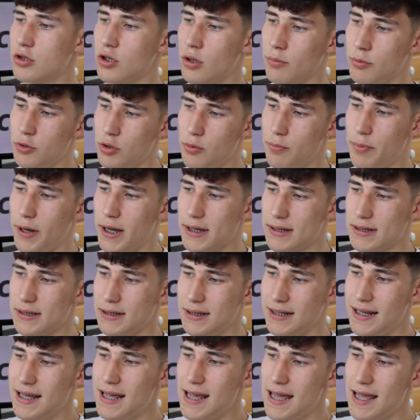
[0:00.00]
W
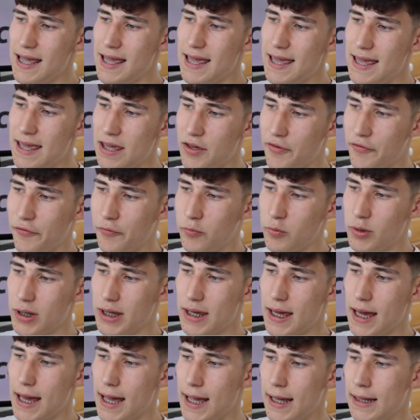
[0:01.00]
pattern if we
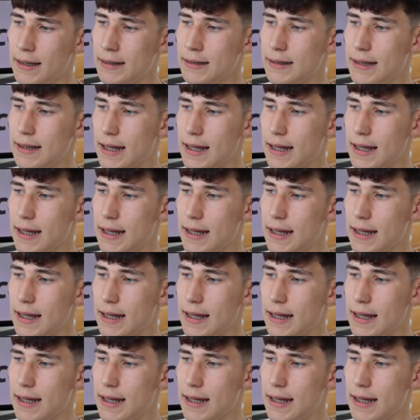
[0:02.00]
can